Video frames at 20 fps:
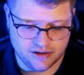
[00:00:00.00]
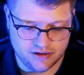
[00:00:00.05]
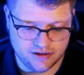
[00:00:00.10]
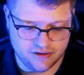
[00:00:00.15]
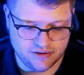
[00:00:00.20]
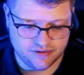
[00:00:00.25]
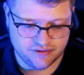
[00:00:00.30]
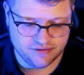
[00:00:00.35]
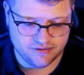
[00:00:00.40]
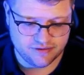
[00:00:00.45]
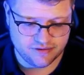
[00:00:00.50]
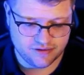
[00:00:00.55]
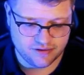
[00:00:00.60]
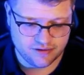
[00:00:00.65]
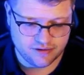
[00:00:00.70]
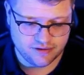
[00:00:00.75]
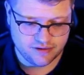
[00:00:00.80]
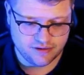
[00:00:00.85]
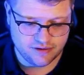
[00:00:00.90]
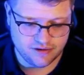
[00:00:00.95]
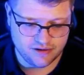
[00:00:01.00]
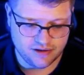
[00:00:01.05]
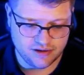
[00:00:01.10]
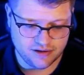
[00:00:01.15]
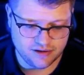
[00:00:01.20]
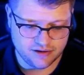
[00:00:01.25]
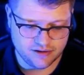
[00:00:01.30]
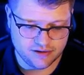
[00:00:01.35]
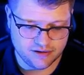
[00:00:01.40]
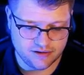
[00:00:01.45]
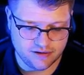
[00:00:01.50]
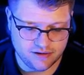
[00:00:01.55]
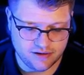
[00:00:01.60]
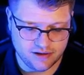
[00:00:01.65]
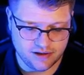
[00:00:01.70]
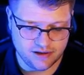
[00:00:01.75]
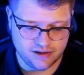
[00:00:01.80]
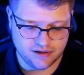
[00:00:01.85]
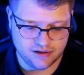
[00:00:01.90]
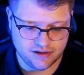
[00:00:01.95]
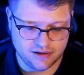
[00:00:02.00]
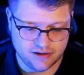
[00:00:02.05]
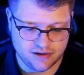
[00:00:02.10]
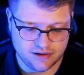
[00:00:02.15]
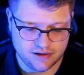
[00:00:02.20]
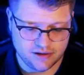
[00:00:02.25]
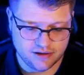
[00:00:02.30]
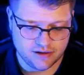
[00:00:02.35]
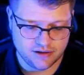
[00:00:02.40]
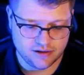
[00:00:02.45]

is here the